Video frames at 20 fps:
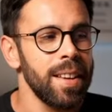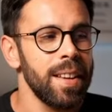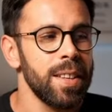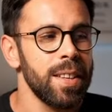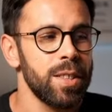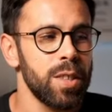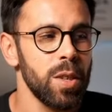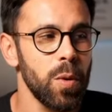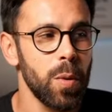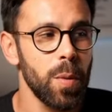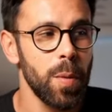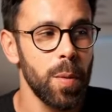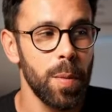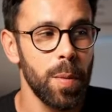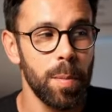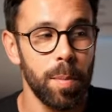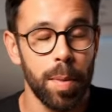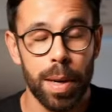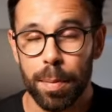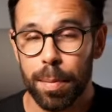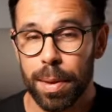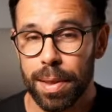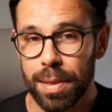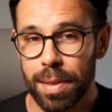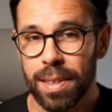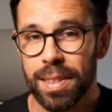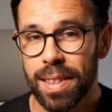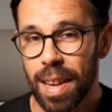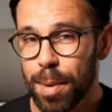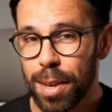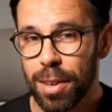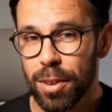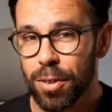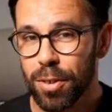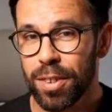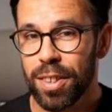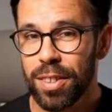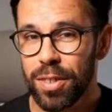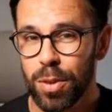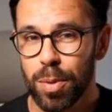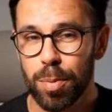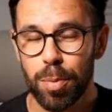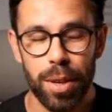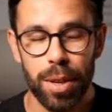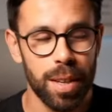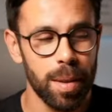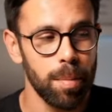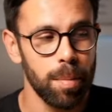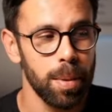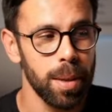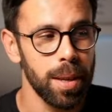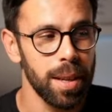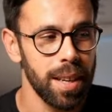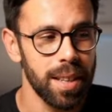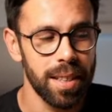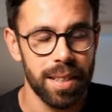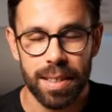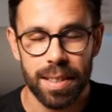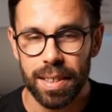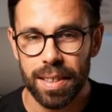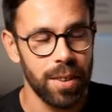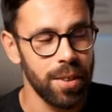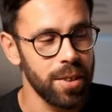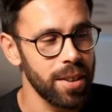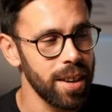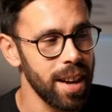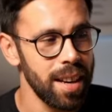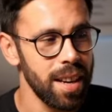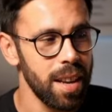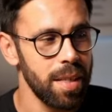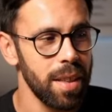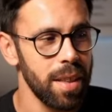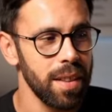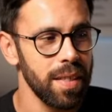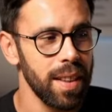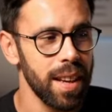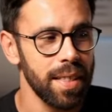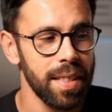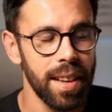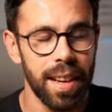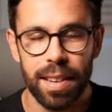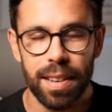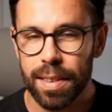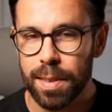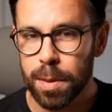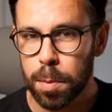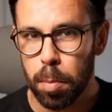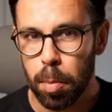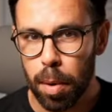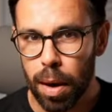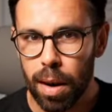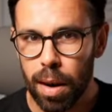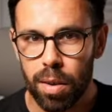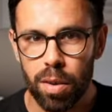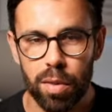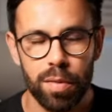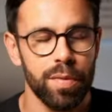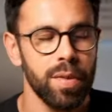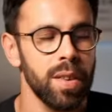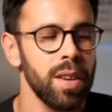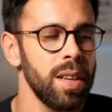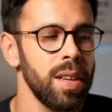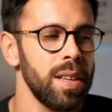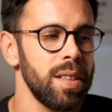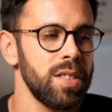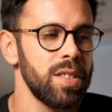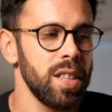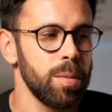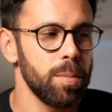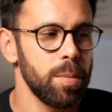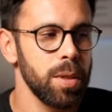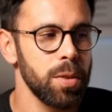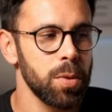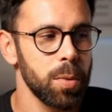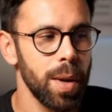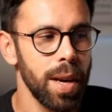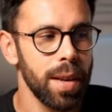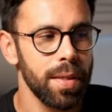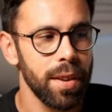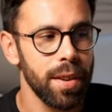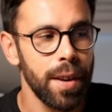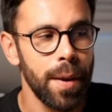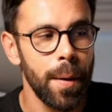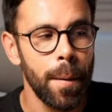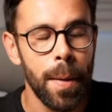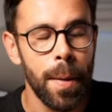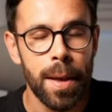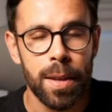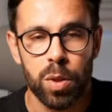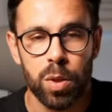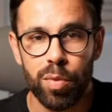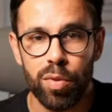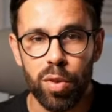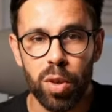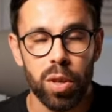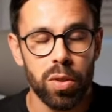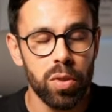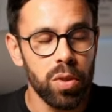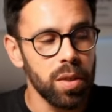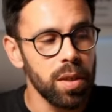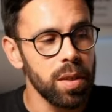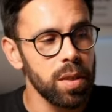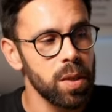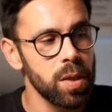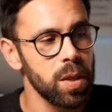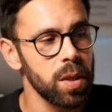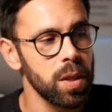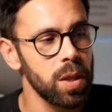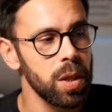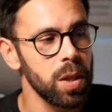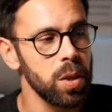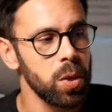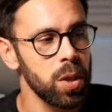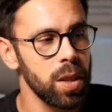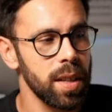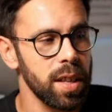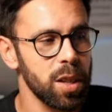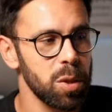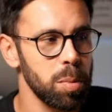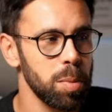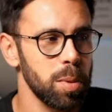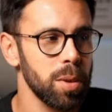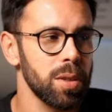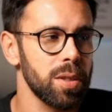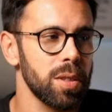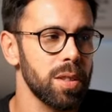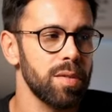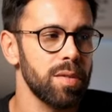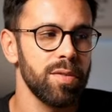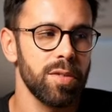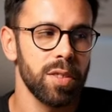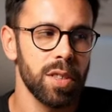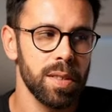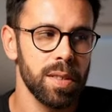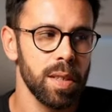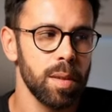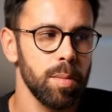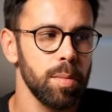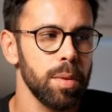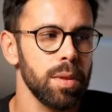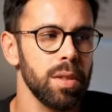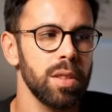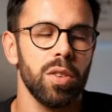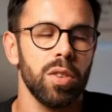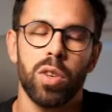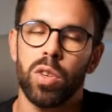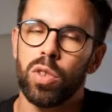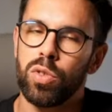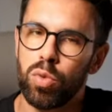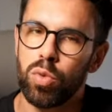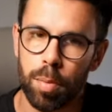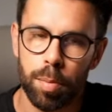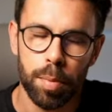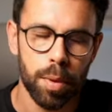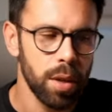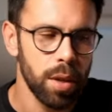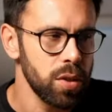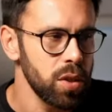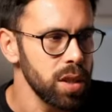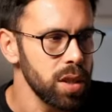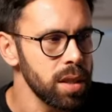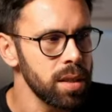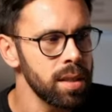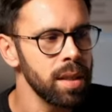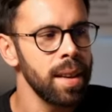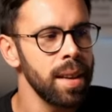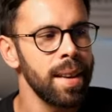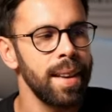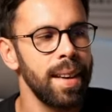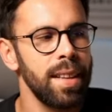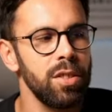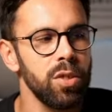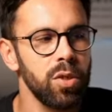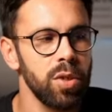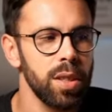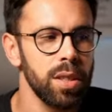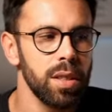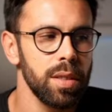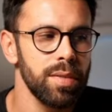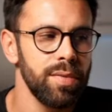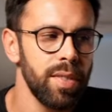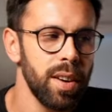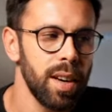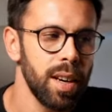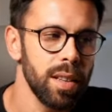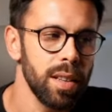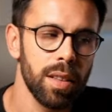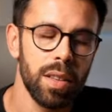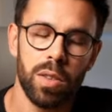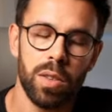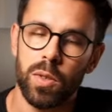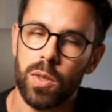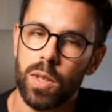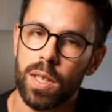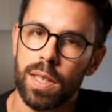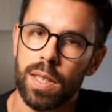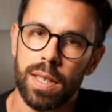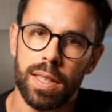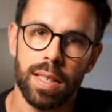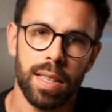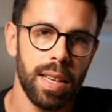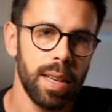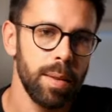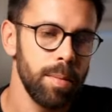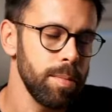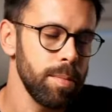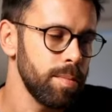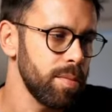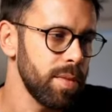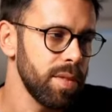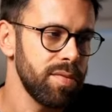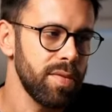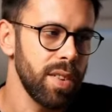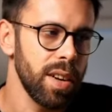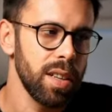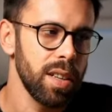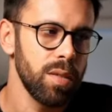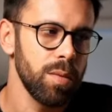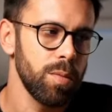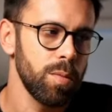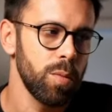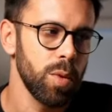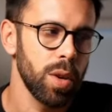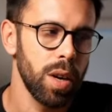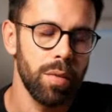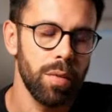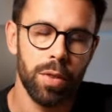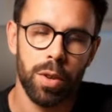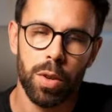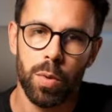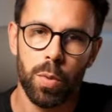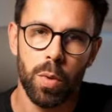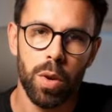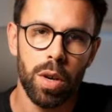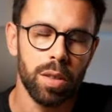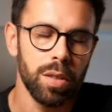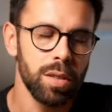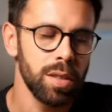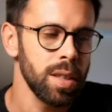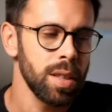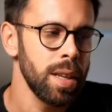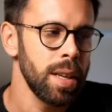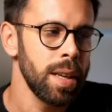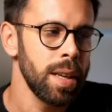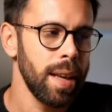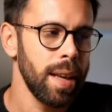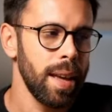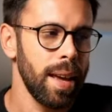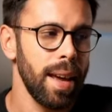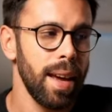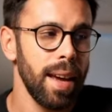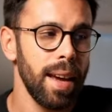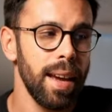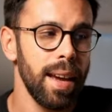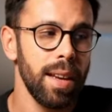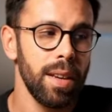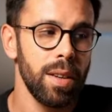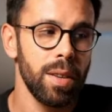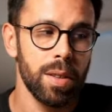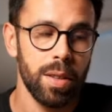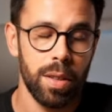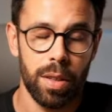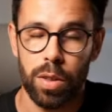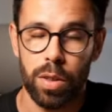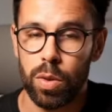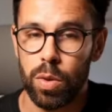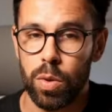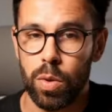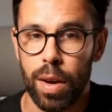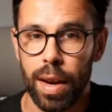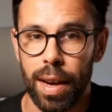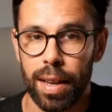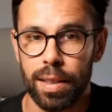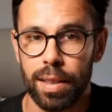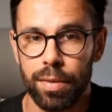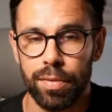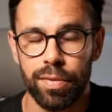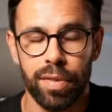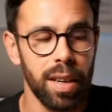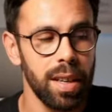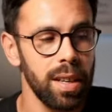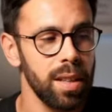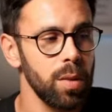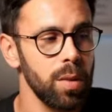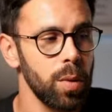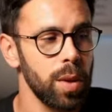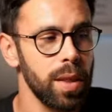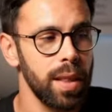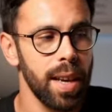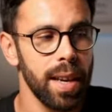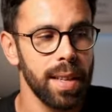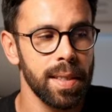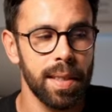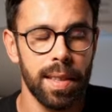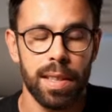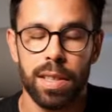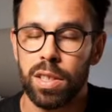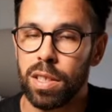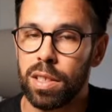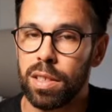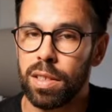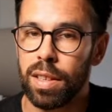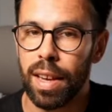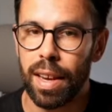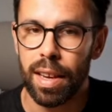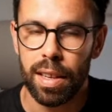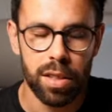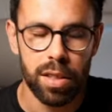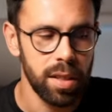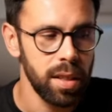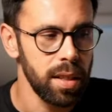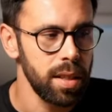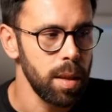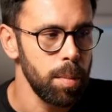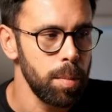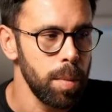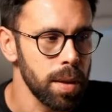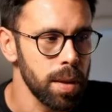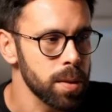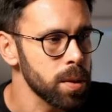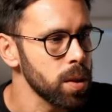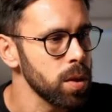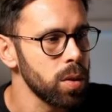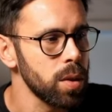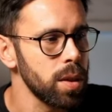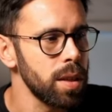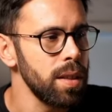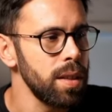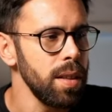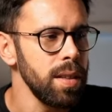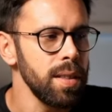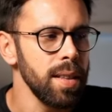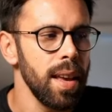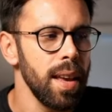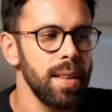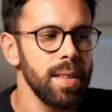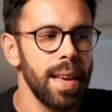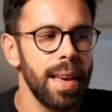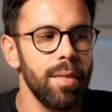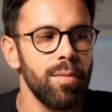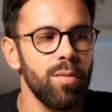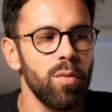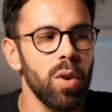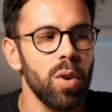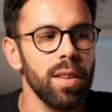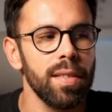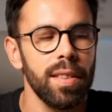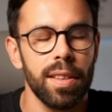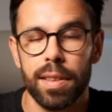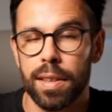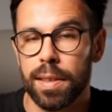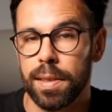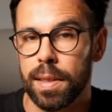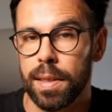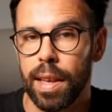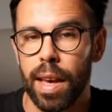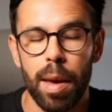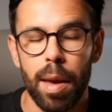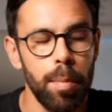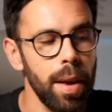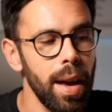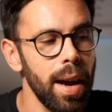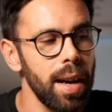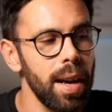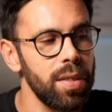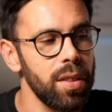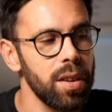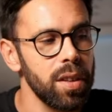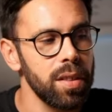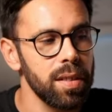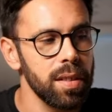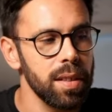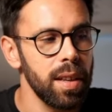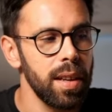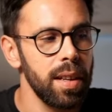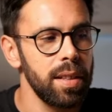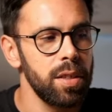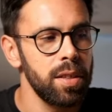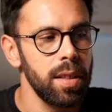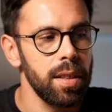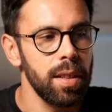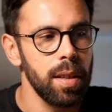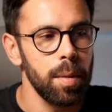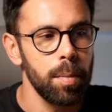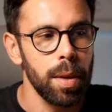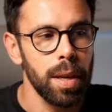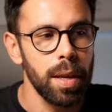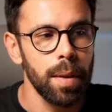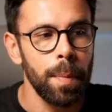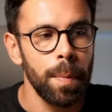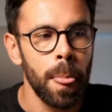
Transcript: So, but this time I don't need to bring a plugin or anything like that. It's part of JetBrains Rider. So if you go to the Solution Explorer, for example, you go to a project and you create a file, you just name the file whatever you want, and you end the file with the extension HTTP. So in this case, I have one that is the API.http.